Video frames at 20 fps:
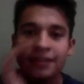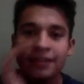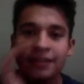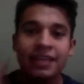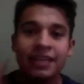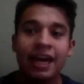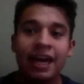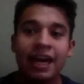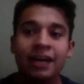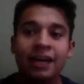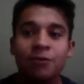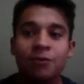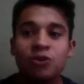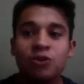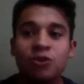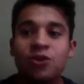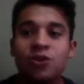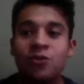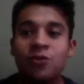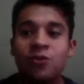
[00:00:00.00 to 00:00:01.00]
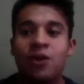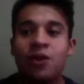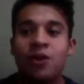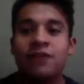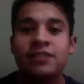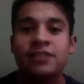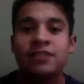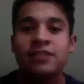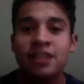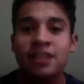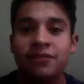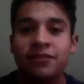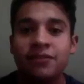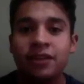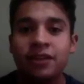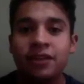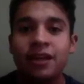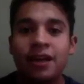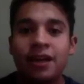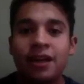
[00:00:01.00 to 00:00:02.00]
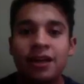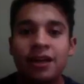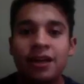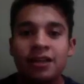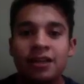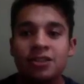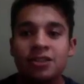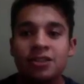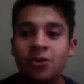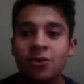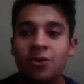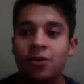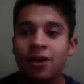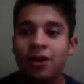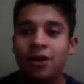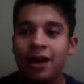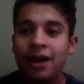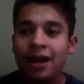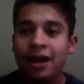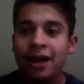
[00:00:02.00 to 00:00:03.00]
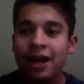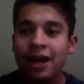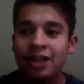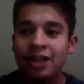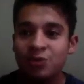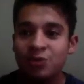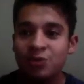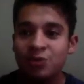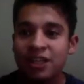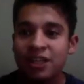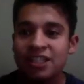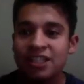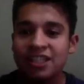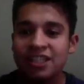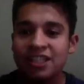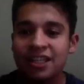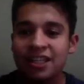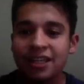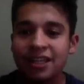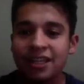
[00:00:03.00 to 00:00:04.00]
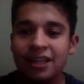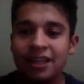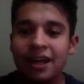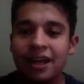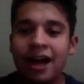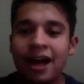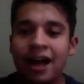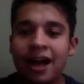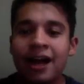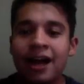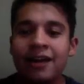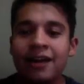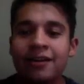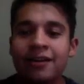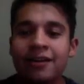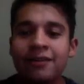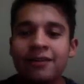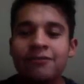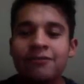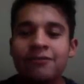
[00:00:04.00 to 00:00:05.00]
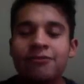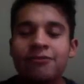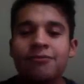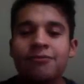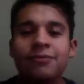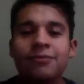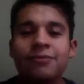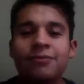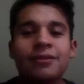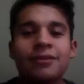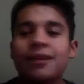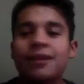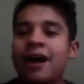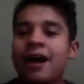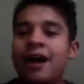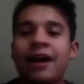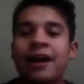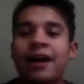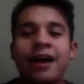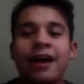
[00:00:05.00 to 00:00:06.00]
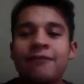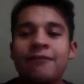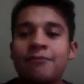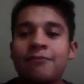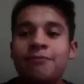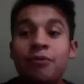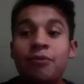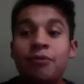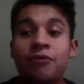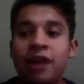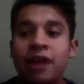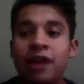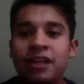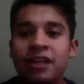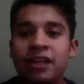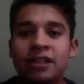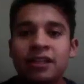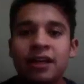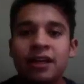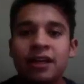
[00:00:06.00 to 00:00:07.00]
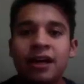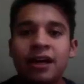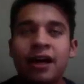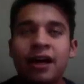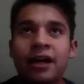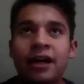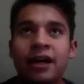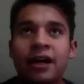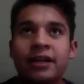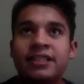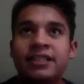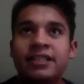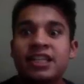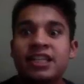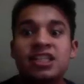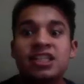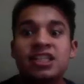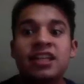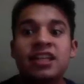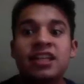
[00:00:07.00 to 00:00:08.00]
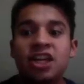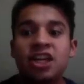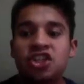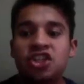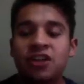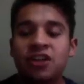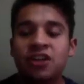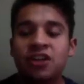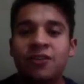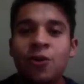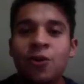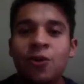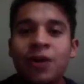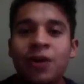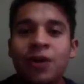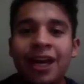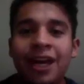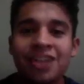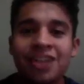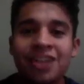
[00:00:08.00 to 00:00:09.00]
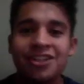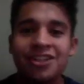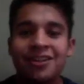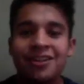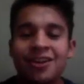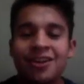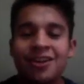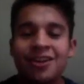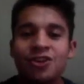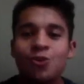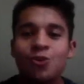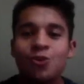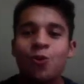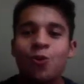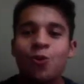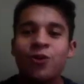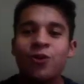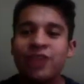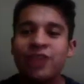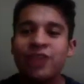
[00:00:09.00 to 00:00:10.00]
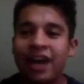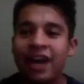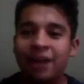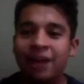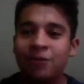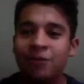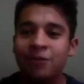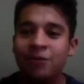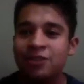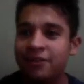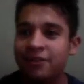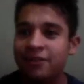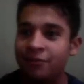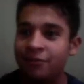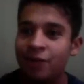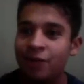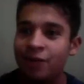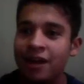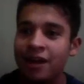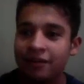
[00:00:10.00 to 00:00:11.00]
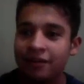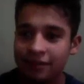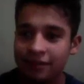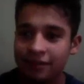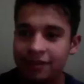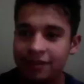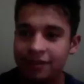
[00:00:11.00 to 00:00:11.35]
The animals arrived safely. So, as we can see, I haven't provided a destination, a location to where the animals have arrived.